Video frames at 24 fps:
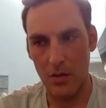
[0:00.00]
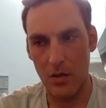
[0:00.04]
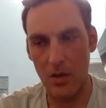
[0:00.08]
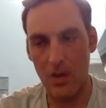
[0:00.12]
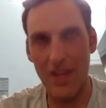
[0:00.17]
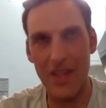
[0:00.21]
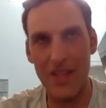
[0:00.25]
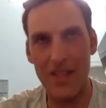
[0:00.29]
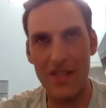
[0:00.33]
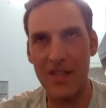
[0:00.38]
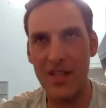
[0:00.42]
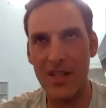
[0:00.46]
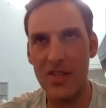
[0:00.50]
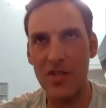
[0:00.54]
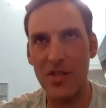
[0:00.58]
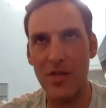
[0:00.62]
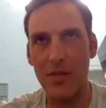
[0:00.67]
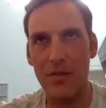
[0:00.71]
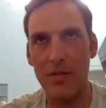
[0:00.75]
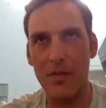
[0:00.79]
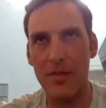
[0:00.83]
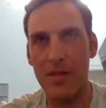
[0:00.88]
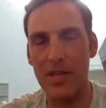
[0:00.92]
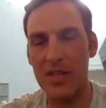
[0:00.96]
Well, and that's
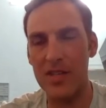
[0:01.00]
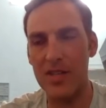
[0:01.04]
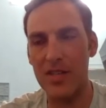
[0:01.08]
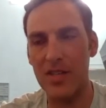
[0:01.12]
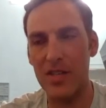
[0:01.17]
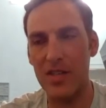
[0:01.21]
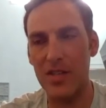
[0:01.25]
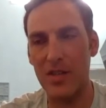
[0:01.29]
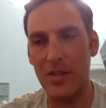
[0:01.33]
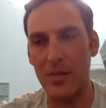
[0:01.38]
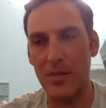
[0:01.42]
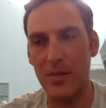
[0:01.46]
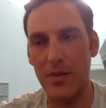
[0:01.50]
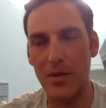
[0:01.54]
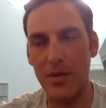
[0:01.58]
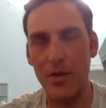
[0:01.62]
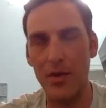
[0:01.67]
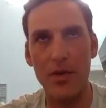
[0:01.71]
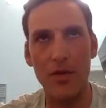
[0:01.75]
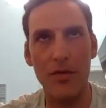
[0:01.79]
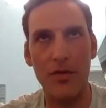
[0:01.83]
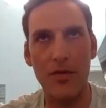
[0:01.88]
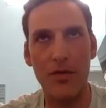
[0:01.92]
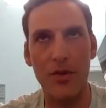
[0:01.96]
such a
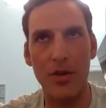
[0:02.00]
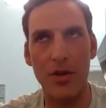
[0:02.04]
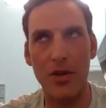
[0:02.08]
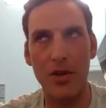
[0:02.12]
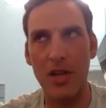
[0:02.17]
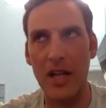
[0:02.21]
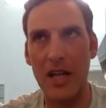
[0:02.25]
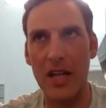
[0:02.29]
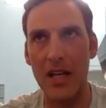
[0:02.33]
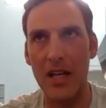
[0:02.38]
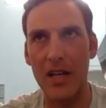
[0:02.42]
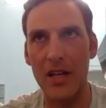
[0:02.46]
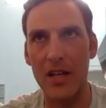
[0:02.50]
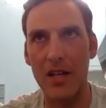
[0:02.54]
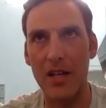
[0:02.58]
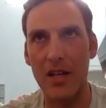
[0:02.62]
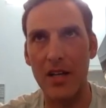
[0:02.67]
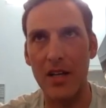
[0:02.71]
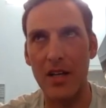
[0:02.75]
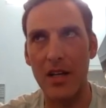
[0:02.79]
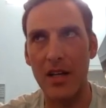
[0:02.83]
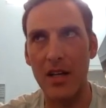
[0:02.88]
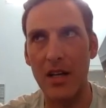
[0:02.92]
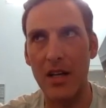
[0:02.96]
beautiful and
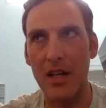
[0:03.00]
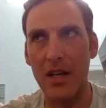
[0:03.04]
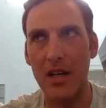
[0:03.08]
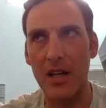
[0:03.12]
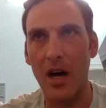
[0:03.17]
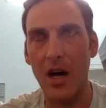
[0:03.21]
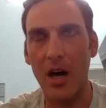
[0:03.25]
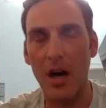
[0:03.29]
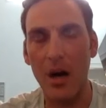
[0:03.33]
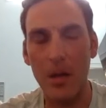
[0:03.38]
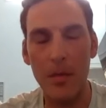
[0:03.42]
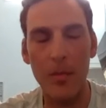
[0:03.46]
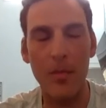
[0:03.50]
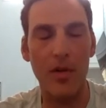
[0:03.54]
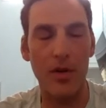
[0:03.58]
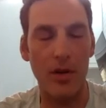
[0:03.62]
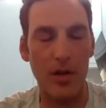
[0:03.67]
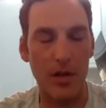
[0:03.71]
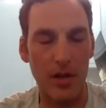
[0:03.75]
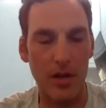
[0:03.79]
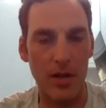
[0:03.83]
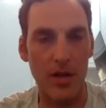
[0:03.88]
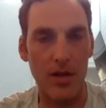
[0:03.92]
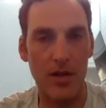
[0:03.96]

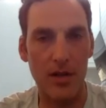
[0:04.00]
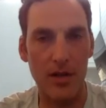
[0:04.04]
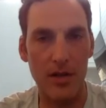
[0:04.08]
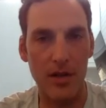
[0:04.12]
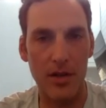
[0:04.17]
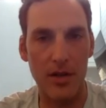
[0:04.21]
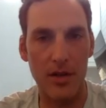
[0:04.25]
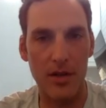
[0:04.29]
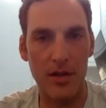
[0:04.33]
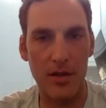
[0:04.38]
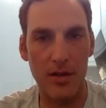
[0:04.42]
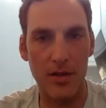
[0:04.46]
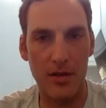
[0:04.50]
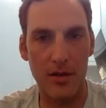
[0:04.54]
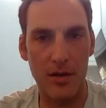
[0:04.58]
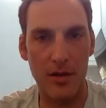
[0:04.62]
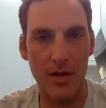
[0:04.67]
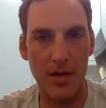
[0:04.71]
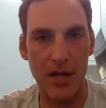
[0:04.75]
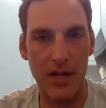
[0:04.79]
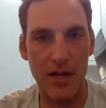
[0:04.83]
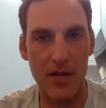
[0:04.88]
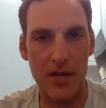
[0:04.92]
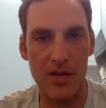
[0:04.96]
humble,
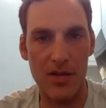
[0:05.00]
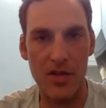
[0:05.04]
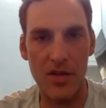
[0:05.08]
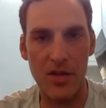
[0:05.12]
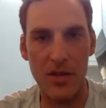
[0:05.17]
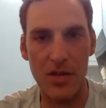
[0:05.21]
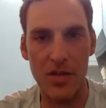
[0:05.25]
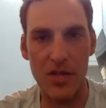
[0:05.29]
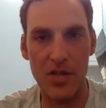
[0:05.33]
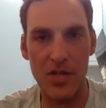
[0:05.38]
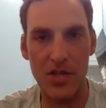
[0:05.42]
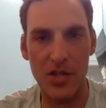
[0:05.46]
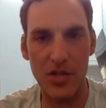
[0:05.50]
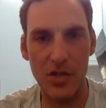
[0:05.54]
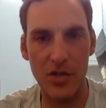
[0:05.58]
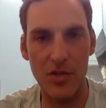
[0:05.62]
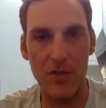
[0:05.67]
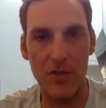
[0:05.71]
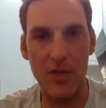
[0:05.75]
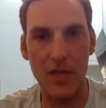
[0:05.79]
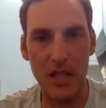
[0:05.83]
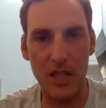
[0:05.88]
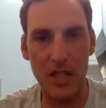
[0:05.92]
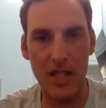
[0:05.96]
right? There's so much
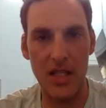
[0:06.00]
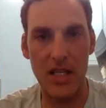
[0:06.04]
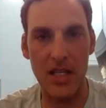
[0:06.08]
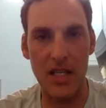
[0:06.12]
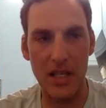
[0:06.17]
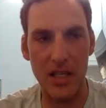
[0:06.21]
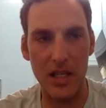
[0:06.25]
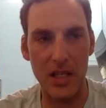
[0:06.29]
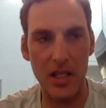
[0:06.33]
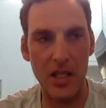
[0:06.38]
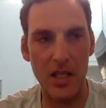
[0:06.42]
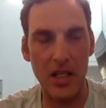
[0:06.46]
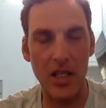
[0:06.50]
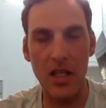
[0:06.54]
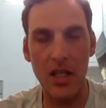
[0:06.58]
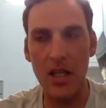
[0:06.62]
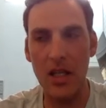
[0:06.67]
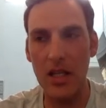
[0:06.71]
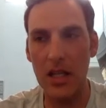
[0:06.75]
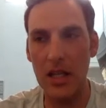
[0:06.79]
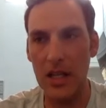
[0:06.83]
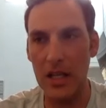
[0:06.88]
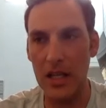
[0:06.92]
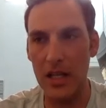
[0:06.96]
humility
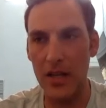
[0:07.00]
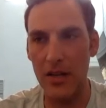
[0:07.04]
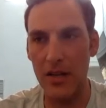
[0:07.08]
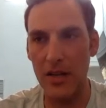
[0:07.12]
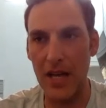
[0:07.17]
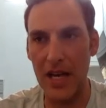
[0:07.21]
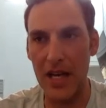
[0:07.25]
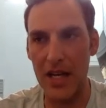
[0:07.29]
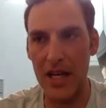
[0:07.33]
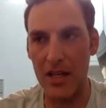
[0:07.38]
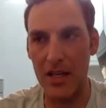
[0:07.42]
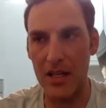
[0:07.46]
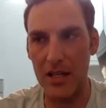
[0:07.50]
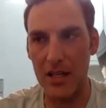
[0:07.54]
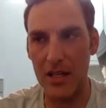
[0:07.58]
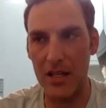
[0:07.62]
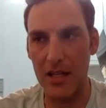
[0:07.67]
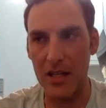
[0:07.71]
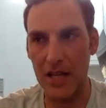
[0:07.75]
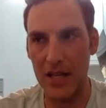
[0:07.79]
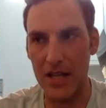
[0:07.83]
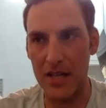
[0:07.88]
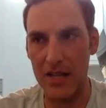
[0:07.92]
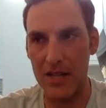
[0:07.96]
in
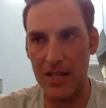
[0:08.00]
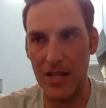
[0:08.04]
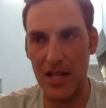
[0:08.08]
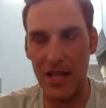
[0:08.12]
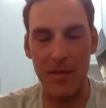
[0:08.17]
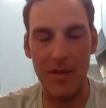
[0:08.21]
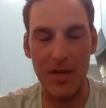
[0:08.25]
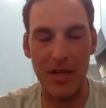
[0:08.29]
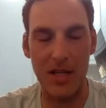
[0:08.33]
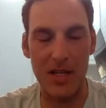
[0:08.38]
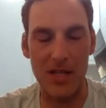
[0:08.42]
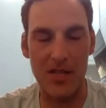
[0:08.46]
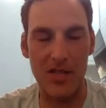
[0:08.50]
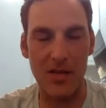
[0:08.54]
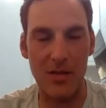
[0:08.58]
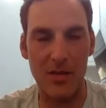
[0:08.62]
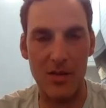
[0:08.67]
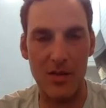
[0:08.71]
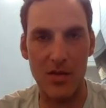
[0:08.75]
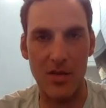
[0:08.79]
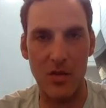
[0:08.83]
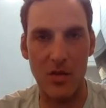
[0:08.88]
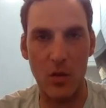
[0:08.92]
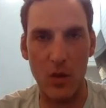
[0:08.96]
that statement, and so
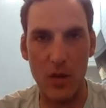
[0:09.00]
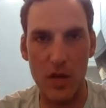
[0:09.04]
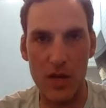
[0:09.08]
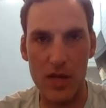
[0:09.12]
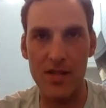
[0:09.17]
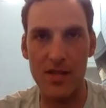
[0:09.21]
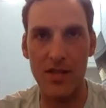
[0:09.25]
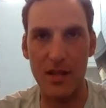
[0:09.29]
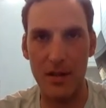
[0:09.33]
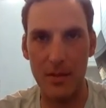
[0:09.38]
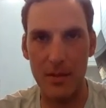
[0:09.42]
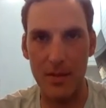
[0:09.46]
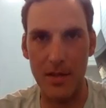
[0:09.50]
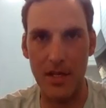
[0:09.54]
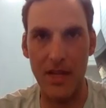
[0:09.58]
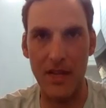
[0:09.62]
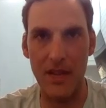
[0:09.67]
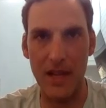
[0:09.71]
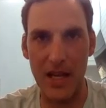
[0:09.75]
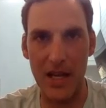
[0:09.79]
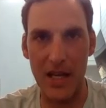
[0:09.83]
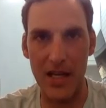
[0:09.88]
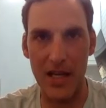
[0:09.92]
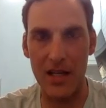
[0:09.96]
much wisdom
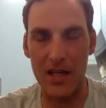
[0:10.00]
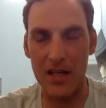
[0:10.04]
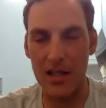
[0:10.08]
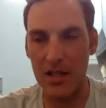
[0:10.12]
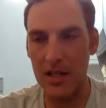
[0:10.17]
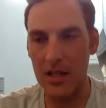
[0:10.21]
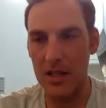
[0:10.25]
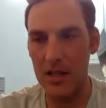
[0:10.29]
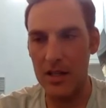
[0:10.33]
in that.